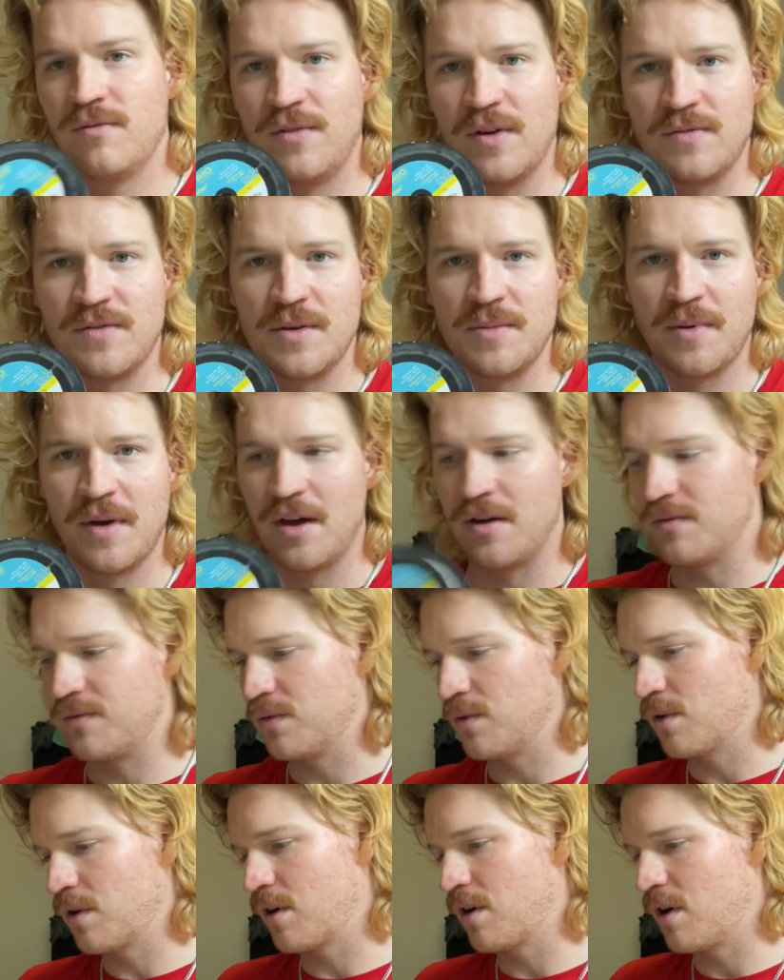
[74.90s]
50-pound
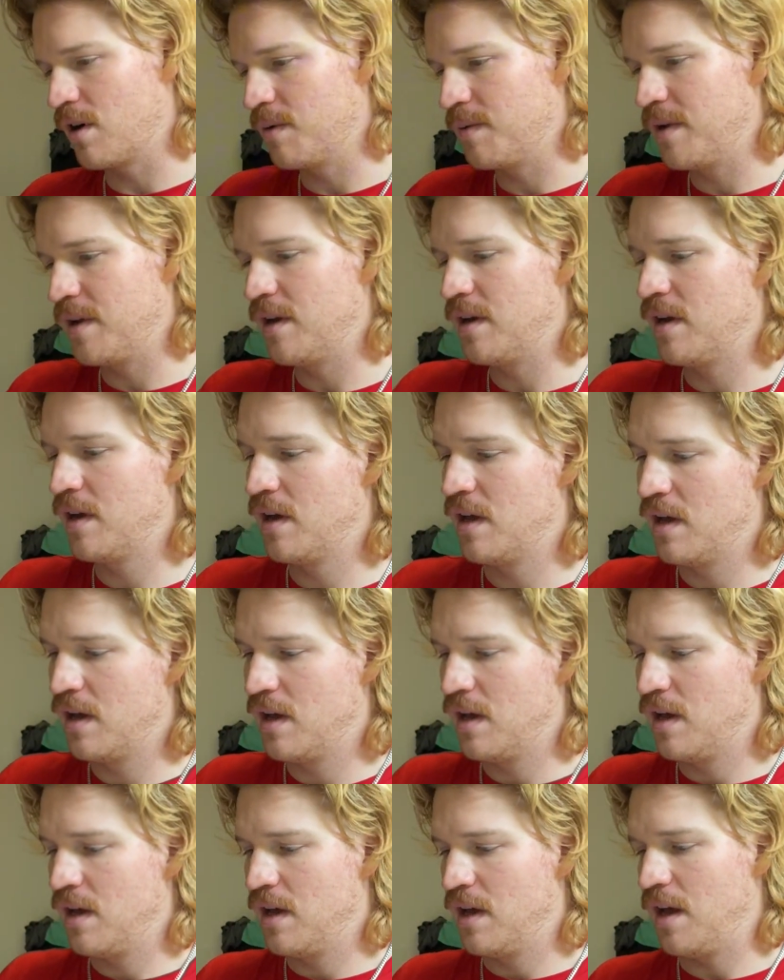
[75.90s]
fluorocarbon,
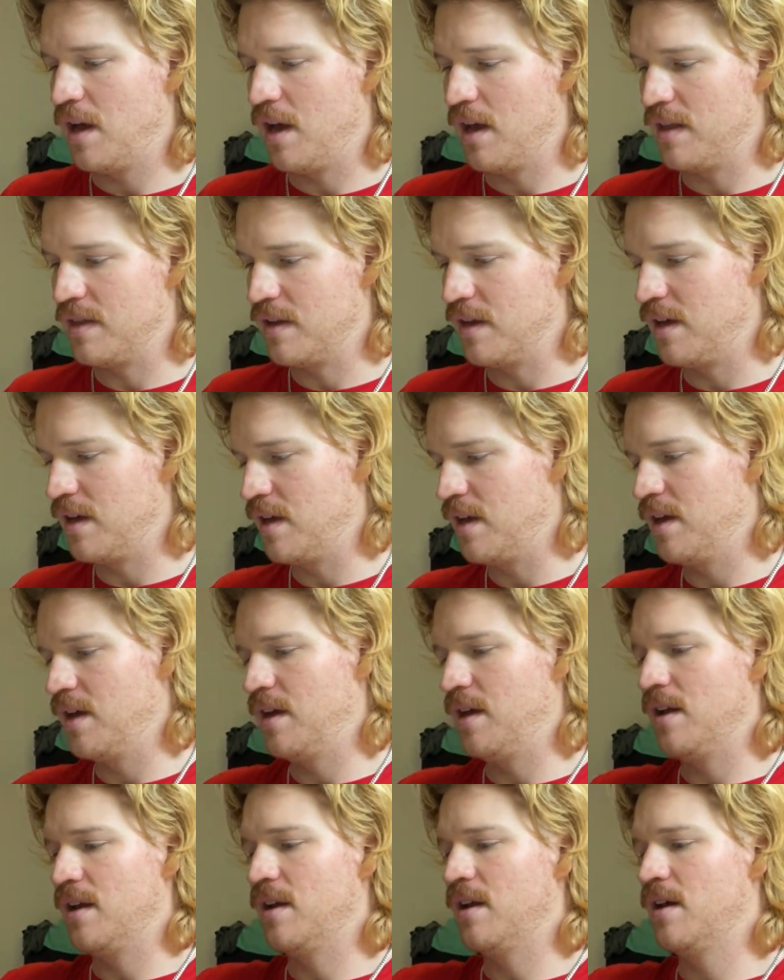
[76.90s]
and
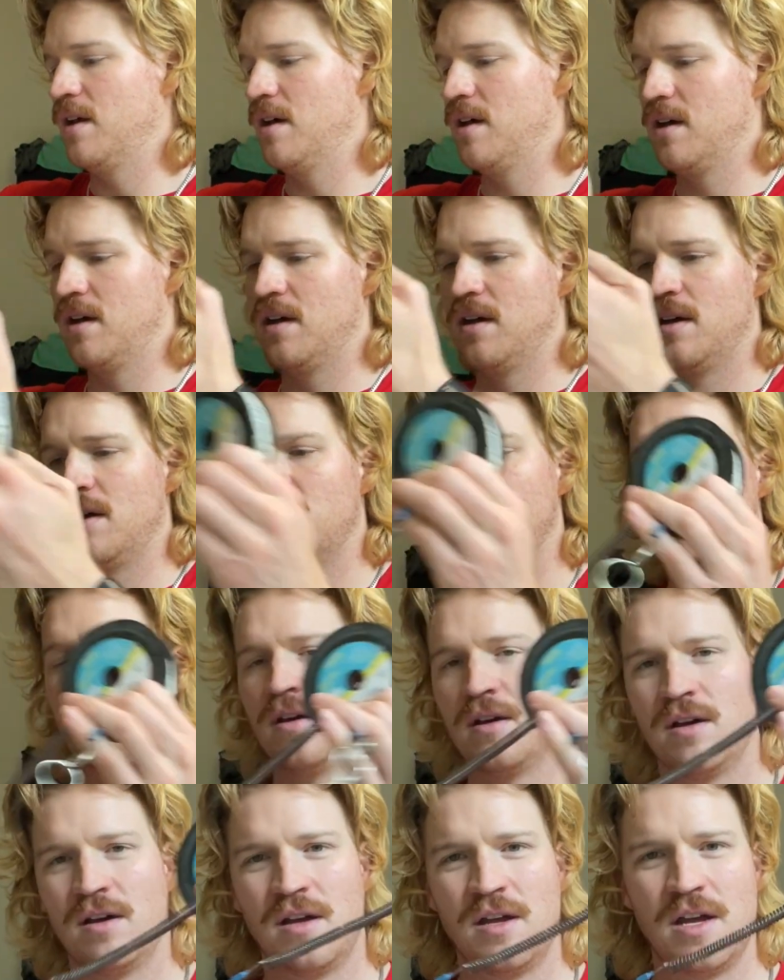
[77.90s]
then
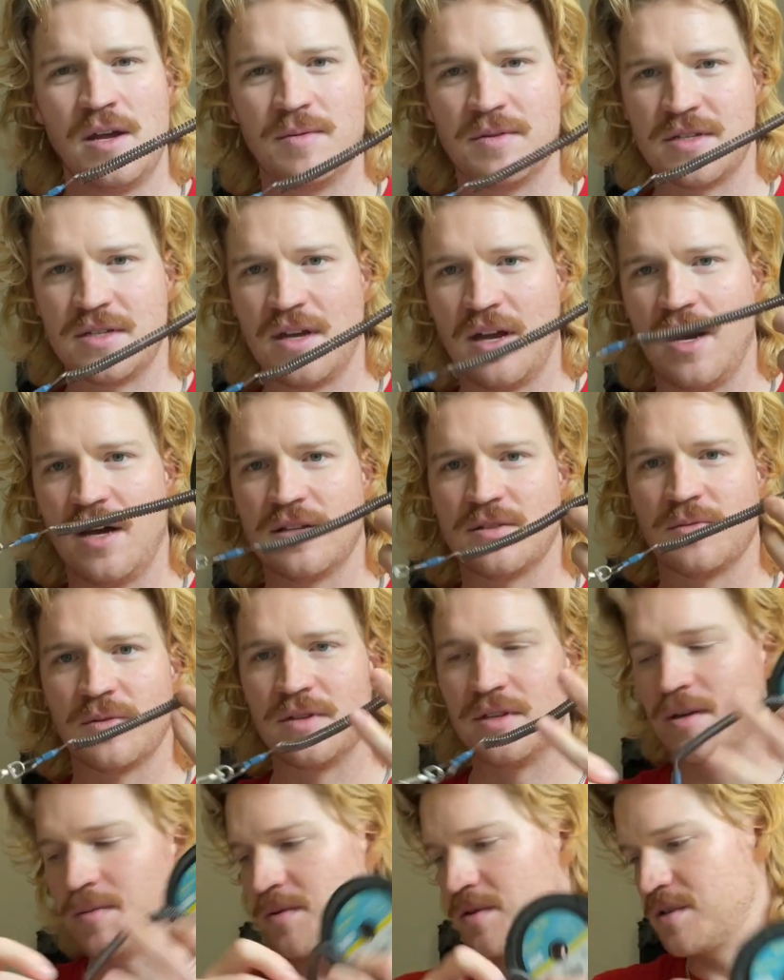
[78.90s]
hemostats
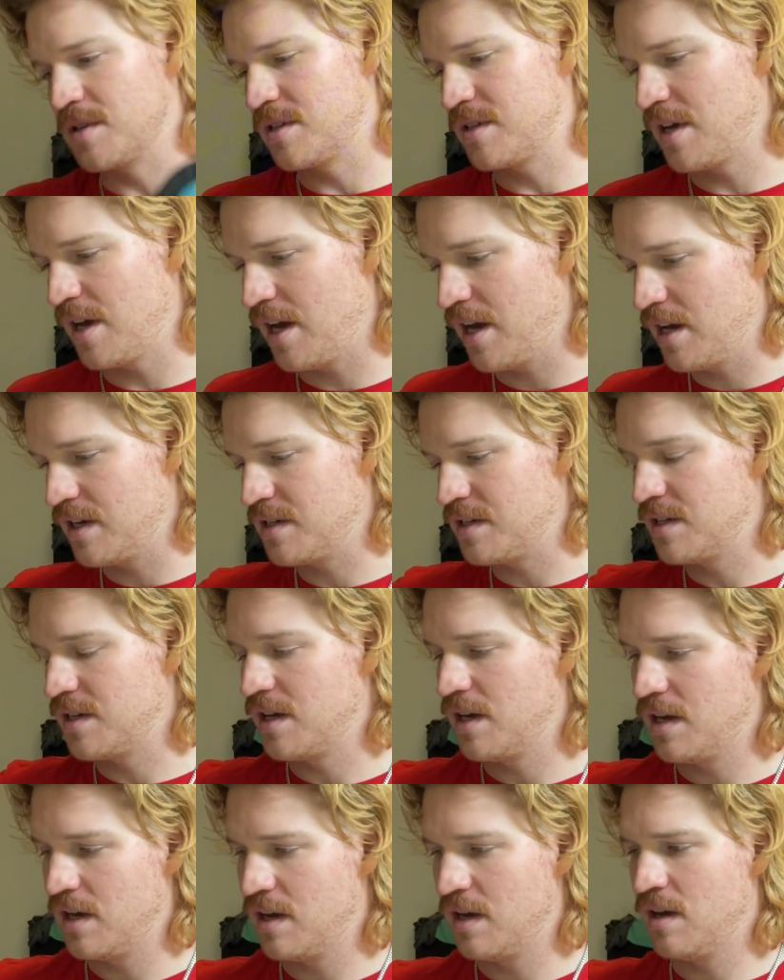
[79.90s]
with nippers attached.